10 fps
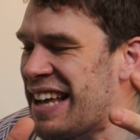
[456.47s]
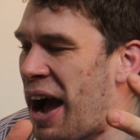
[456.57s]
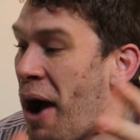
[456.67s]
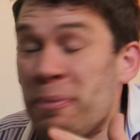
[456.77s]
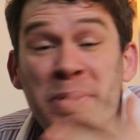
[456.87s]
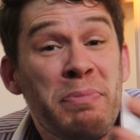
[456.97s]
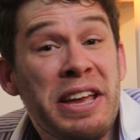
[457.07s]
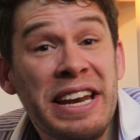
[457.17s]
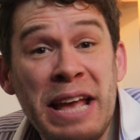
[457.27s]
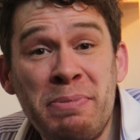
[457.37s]
I mean,
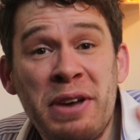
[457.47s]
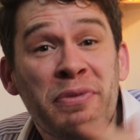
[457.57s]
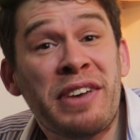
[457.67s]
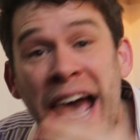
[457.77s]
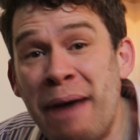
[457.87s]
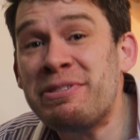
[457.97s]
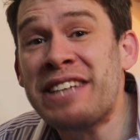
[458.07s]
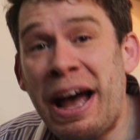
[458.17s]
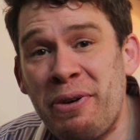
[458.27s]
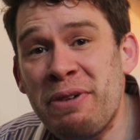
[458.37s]
me and Amy have
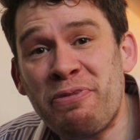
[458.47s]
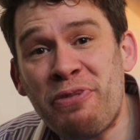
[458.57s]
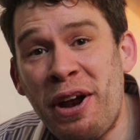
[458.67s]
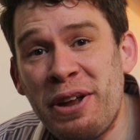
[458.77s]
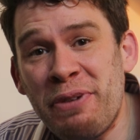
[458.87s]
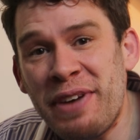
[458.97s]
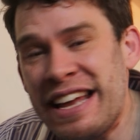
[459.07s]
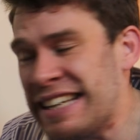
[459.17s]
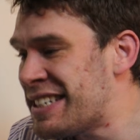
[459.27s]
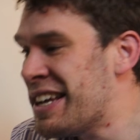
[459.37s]
camped out in front of
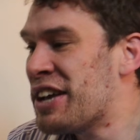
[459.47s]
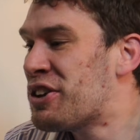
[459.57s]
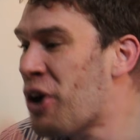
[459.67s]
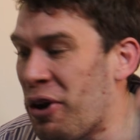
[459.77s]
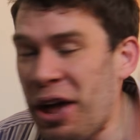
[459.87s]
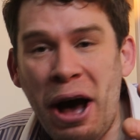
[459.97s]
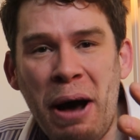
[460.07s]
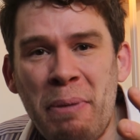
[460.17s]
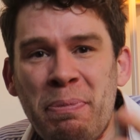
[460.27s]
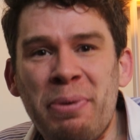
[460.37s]
it, got up,